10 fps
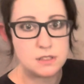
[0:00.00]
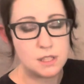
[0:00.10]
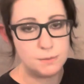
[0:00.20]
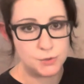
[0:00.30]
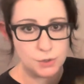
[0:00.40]

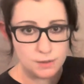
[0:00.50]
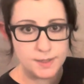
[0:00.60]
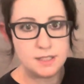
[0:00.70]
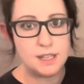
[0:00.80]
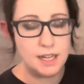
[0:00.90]
absorb
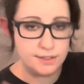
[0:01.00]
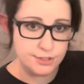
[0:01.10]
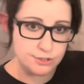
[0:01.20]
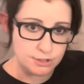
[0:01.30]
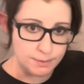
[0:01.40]
it and
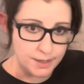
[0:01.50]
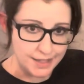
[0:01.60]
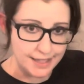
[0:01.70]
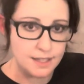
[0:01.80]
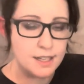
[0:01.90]
distribute
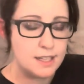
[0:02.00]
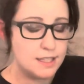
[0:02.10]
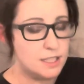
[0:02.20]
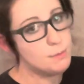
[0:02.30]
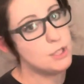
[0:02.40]
it in
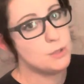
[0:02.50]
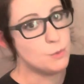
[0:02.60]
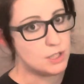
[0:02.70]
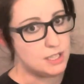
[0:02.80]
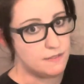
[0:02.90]
a much more
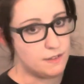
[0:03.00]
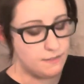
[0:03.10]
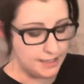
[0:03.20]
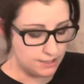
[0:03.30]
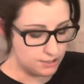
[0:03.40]
even
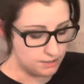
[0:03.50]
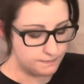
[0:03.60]
fashion.